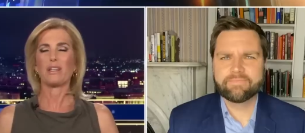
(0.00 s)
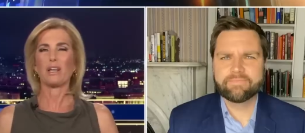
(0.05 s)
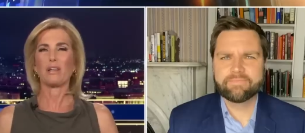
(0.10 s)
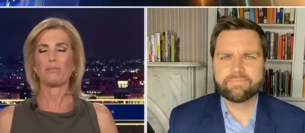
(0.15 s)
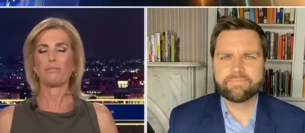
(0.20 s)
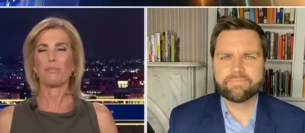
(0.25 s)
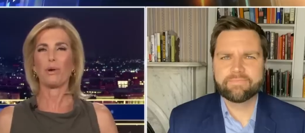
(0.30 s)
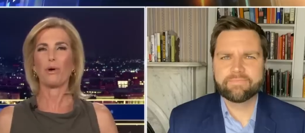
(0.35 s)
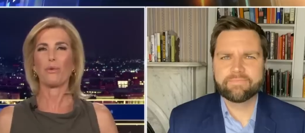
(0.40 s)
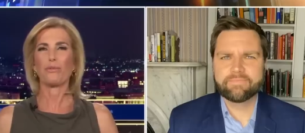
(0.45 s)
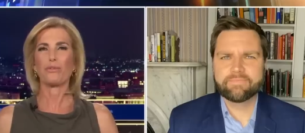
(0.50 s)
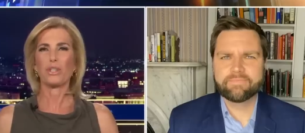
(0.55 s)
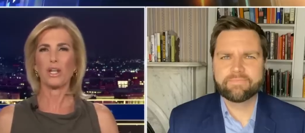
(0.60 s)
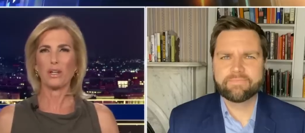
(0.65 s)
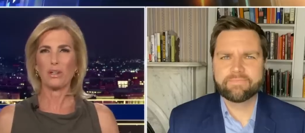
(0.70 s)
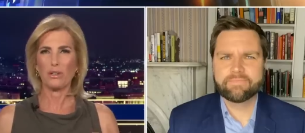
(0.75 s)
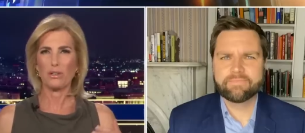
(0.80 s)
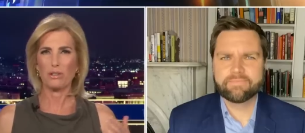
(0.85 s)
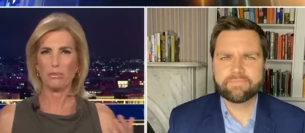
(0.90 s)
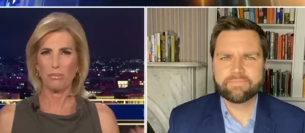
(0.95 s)
Speaker 1: that both
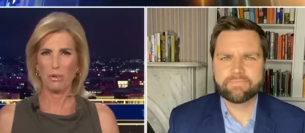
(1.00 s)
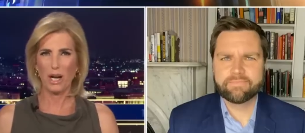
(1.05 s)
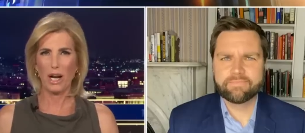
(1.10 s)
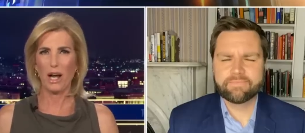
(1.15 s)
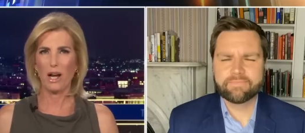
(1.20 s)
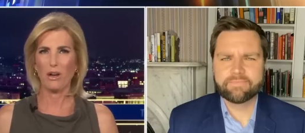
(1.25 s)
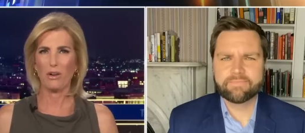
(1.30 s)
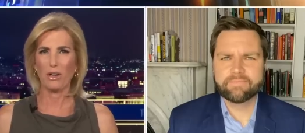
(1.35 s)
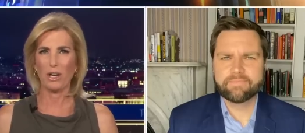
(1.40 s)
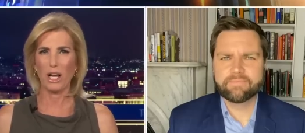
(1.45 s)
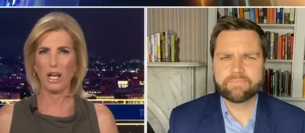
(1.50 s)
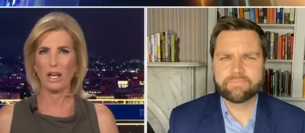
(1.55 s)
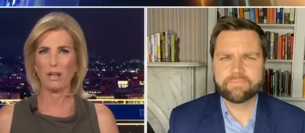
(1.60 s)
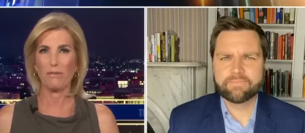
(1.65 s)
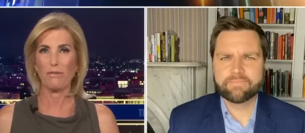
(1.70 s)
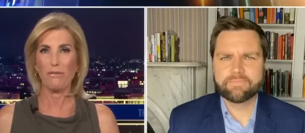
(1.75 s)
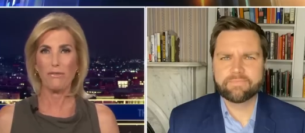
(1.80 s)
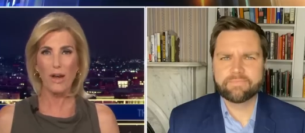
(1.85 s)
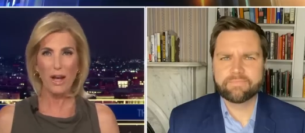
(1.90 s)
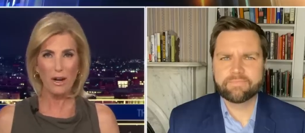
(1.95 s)
Senators Brown
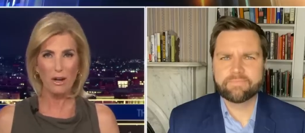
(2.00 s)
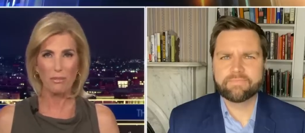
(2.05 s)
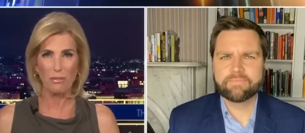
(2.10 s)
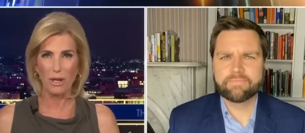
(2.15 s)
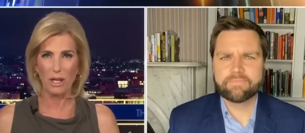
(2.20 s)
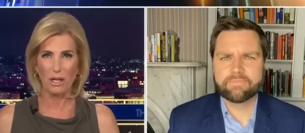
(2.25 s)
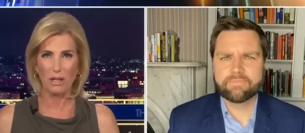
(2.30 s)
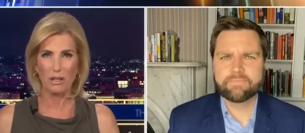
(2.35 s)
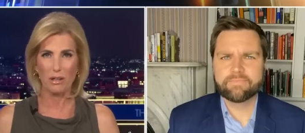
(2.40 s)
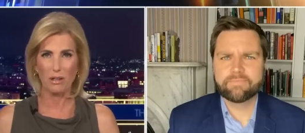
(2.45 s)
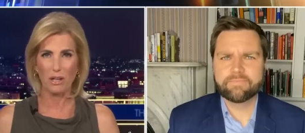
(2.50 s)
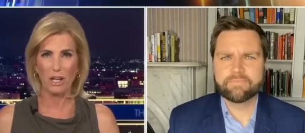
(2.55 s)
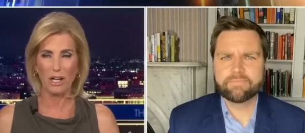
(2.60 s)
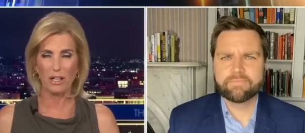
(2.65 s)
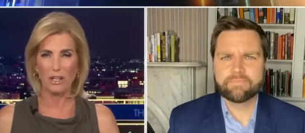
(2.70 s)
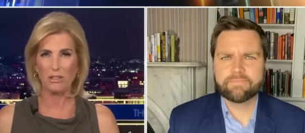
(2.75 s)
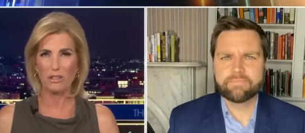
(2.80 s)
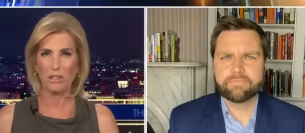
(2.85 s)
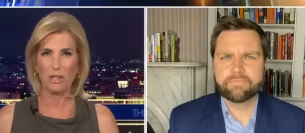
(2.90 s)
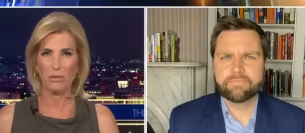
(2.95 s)
and Fetterman, and
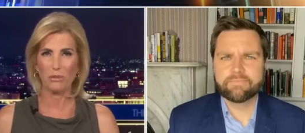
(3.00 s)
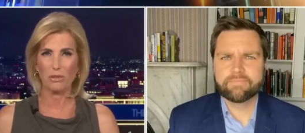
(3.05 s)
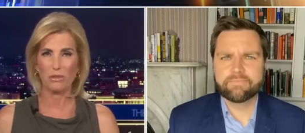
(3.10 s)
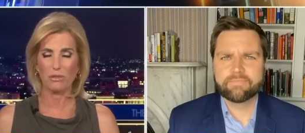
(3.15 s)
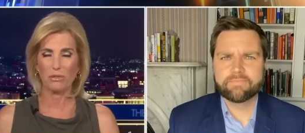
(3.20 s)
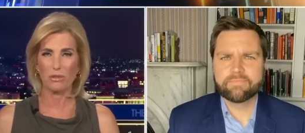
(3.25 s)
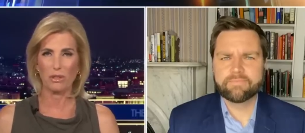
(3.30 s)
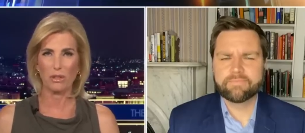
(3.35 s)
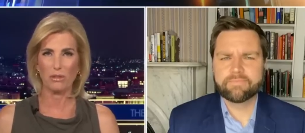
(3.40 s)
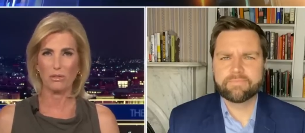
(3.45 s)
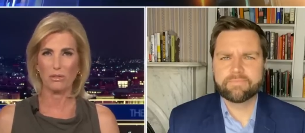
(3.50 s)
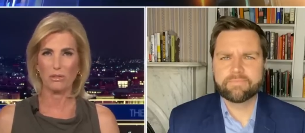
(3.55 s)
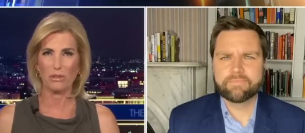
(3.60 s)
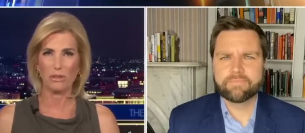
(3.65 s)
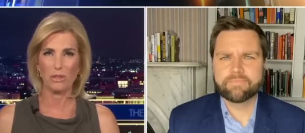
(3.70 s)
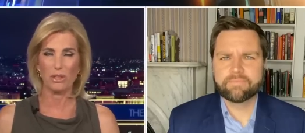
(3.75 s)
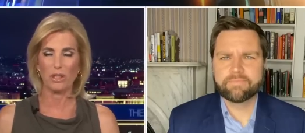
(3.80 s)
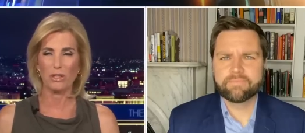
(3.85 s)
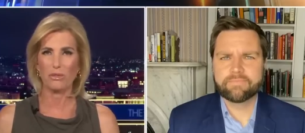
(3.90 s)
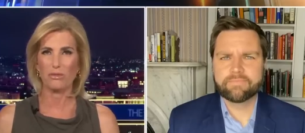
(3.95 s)
I guess he was
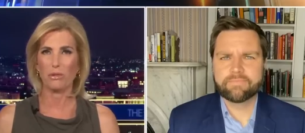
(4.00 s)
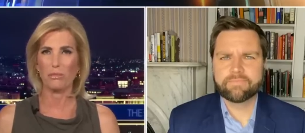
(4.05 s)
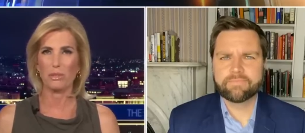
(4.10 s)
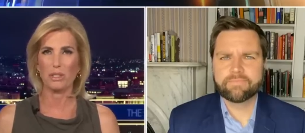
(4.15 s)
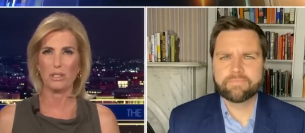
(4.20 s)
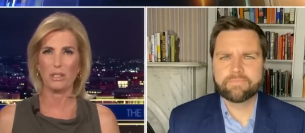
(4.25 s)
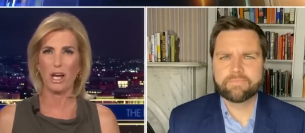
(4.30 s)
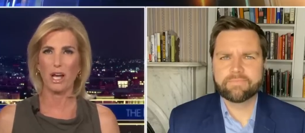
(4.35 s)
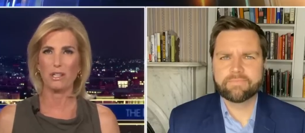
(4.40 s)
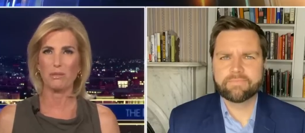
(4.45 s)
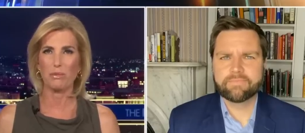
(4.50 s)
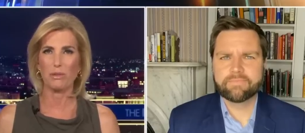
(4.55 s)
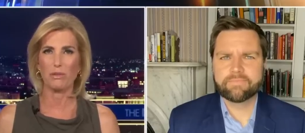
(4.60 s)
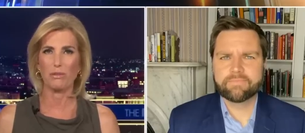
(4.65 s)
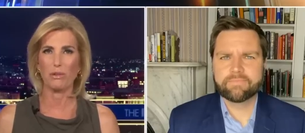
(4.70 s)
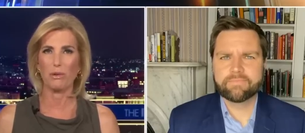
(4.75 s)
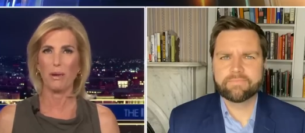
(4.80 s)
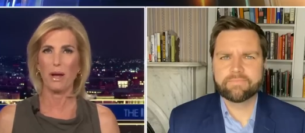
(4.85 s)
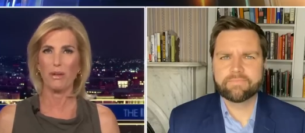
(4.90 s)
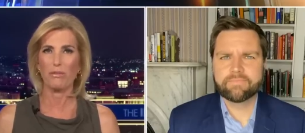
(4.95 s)
doing this from his hospital
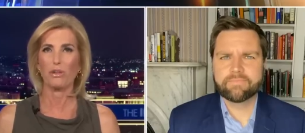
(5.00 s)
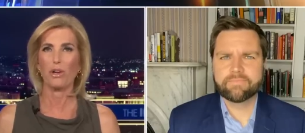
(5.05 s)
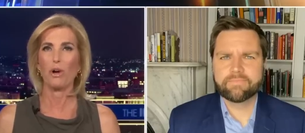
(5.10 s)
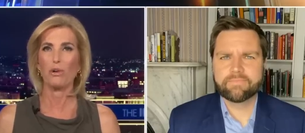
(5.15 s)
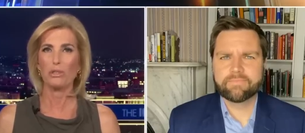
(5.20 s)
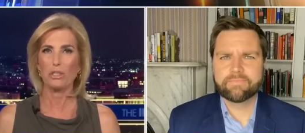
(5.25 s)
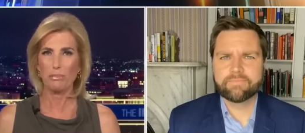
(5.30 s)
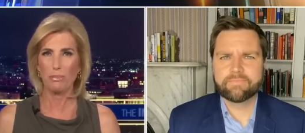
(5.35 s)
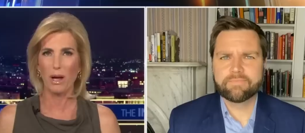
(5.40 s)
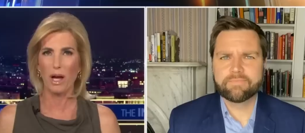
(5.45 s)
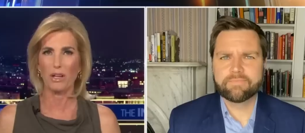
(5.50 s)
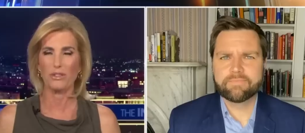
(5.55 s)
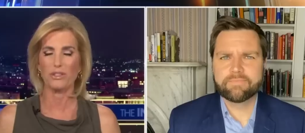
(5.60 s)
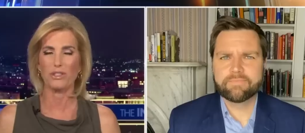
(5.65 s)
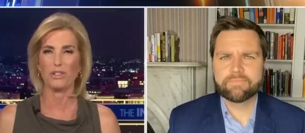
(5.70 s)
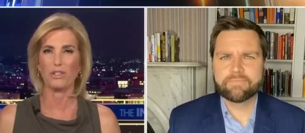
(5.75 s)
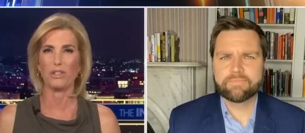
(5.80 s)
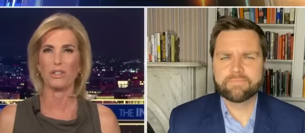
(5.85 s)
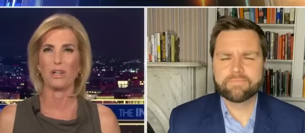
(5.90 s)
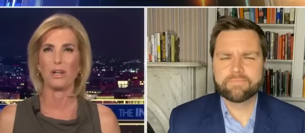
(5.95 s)
room, have
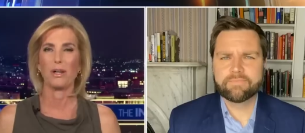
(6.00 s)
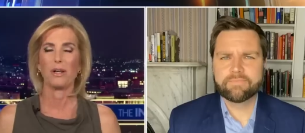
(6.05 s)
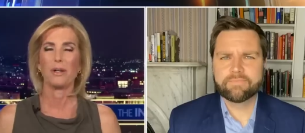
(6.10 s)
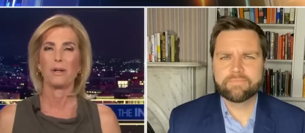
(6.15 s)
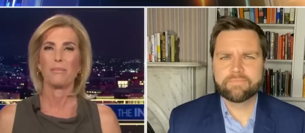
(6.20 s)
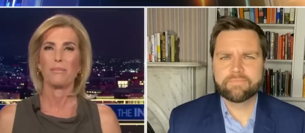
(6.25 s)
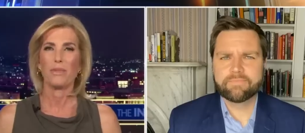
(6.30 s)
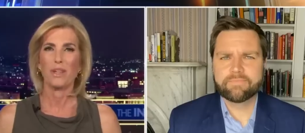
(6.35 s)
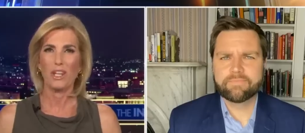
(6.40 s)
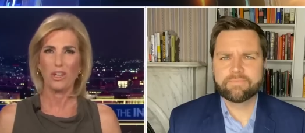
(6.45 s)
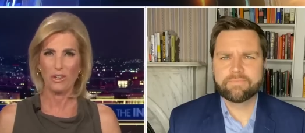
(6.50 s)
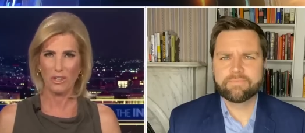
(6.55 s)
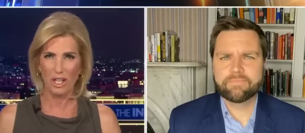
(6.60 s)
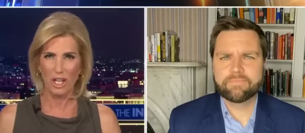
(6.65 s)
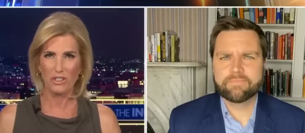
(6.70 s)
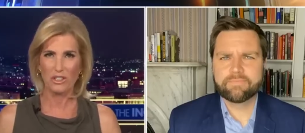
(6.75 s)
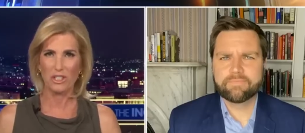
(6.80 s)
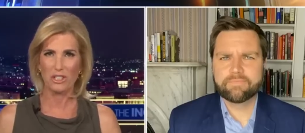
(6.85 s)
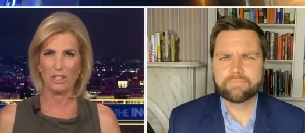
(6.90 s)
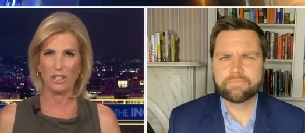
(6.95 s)
co-sponsored your
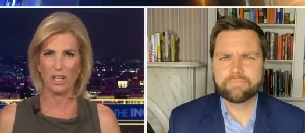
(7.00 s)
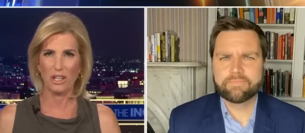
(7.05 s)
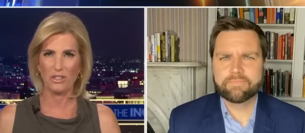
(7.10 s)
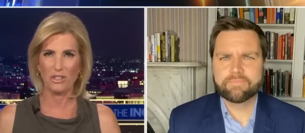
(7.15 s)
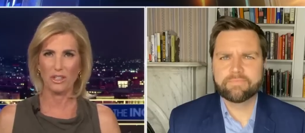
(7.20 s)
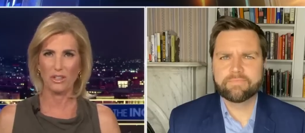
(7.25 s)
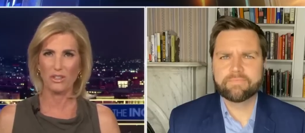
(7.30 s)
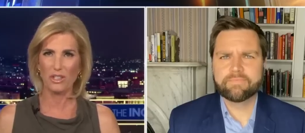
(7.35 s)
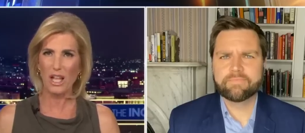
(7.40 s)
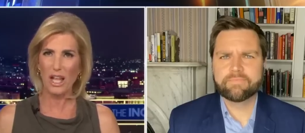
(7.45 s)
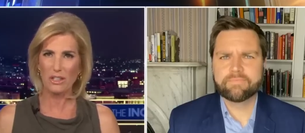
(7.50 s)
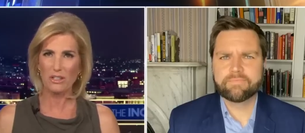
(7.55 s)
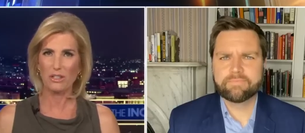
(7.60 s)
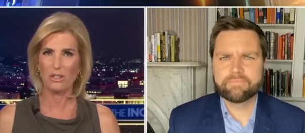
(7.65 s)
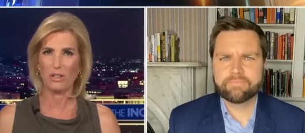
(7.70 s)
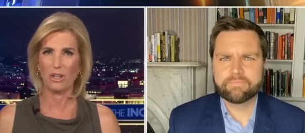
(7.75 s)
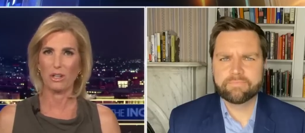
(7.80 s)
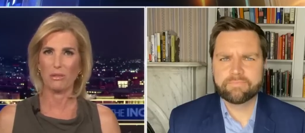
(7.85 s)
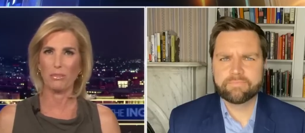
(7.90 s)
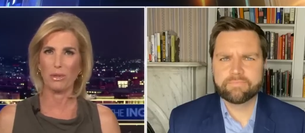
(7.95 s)
legislation, so that's
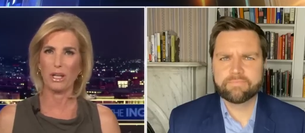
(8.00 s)
good.